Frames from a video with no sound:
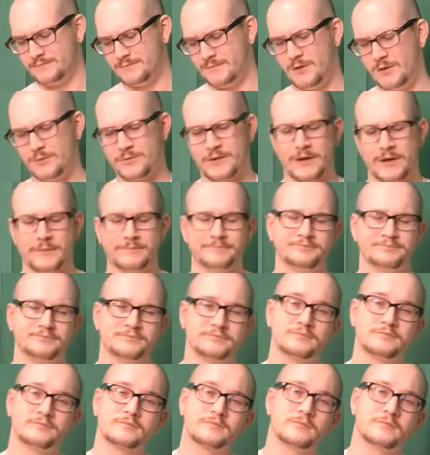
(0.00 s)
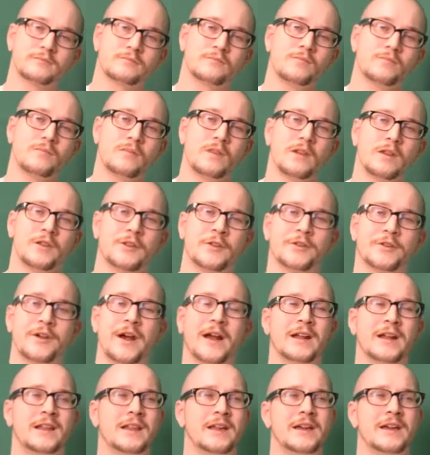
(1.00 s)
Okay. You're
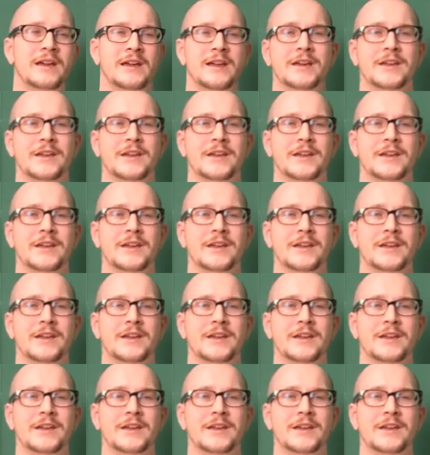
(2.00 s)
kind of like,